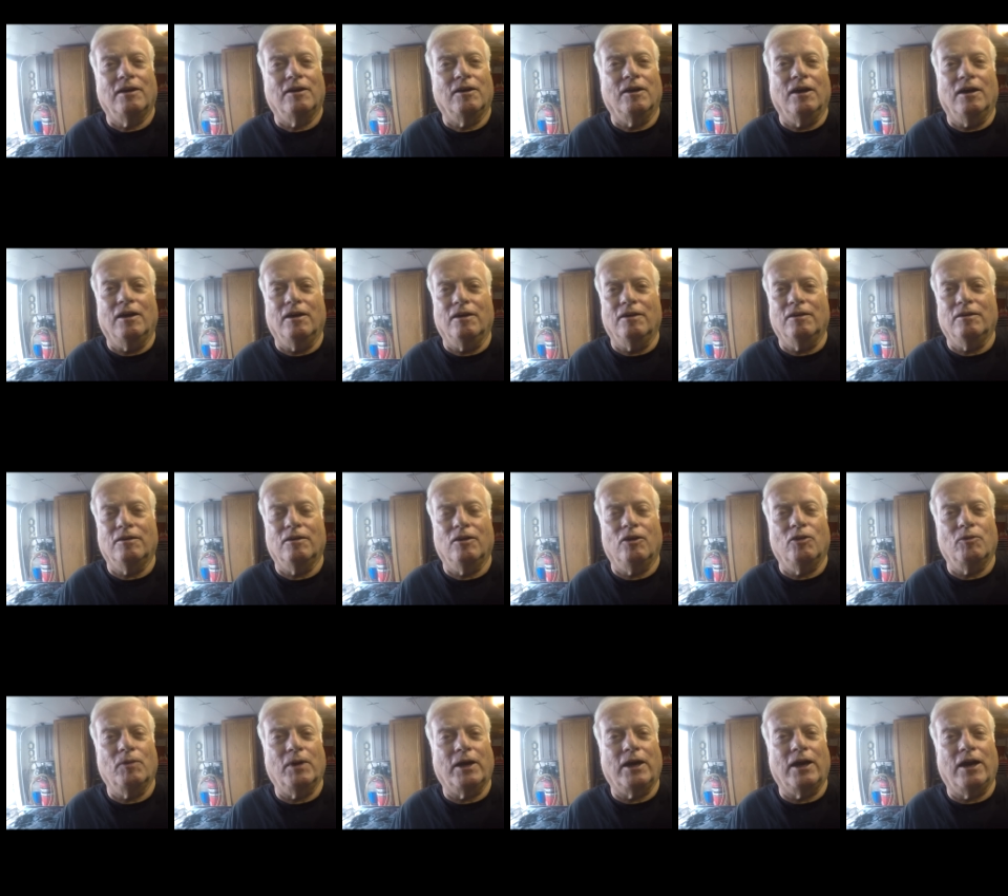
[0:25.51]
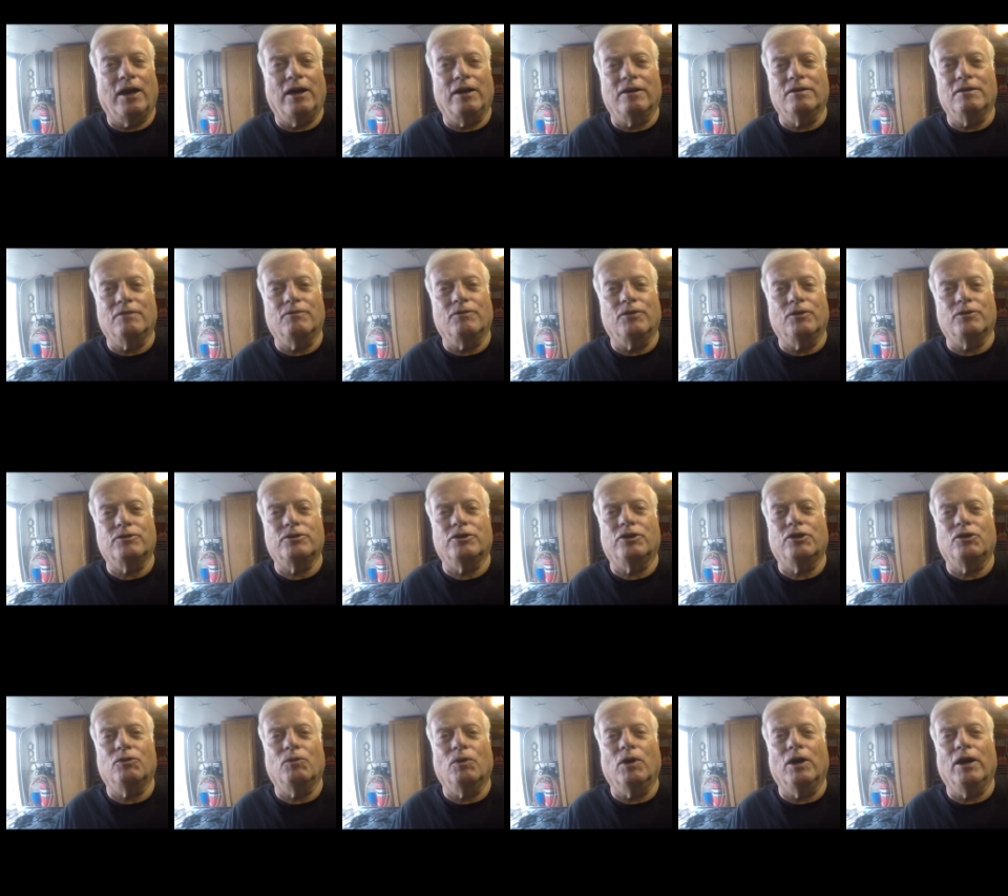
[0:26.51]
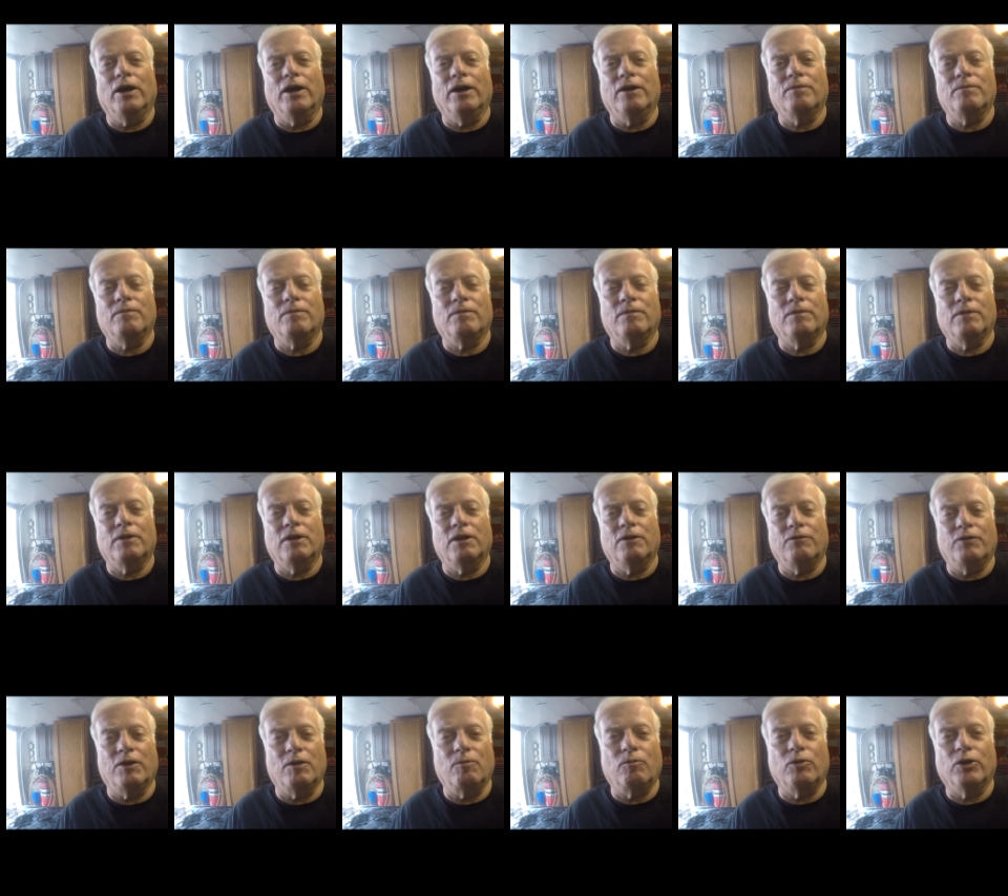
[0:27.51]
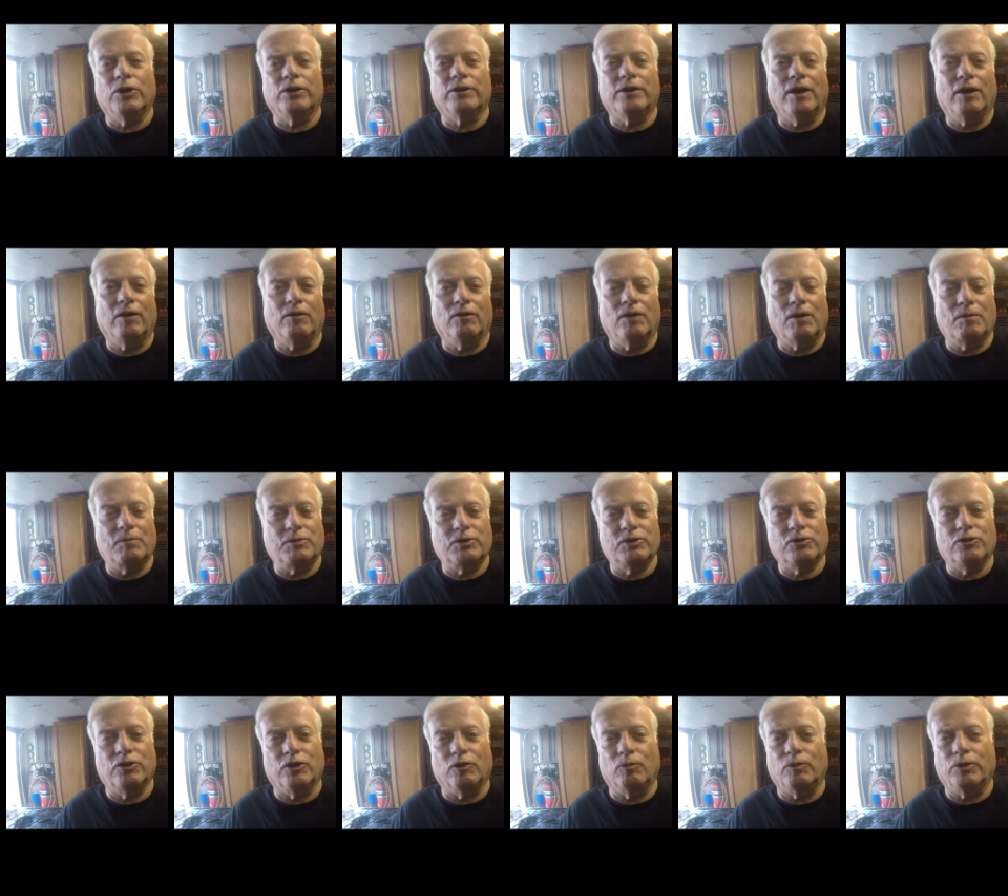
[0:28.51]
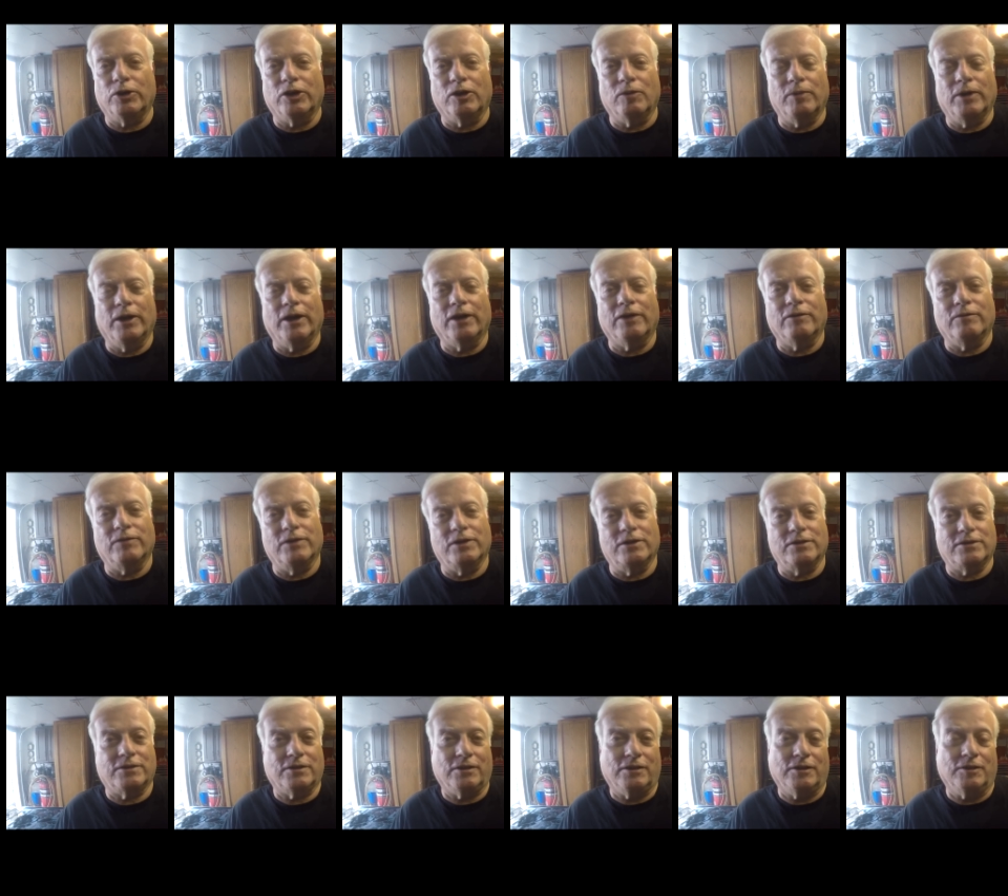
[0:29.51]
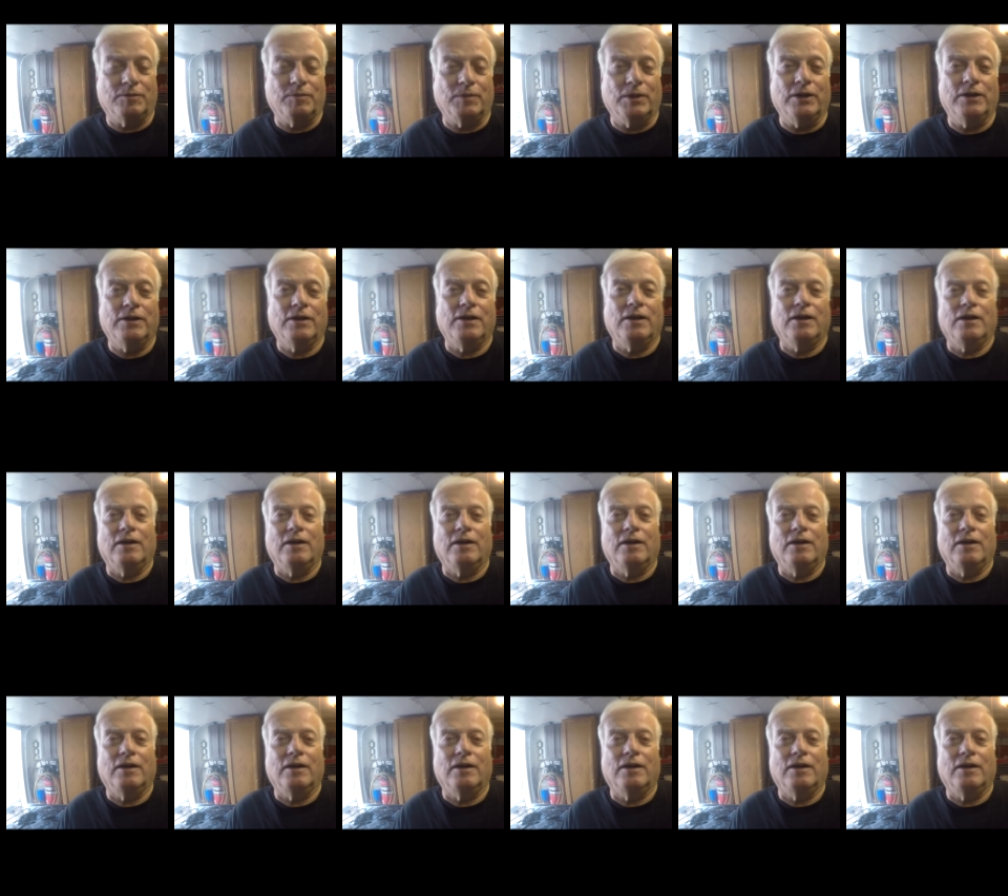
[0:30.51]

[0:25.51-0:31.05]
oh my God, if there's any way, if they bring that, I'm sure they'll bring it back eventually, but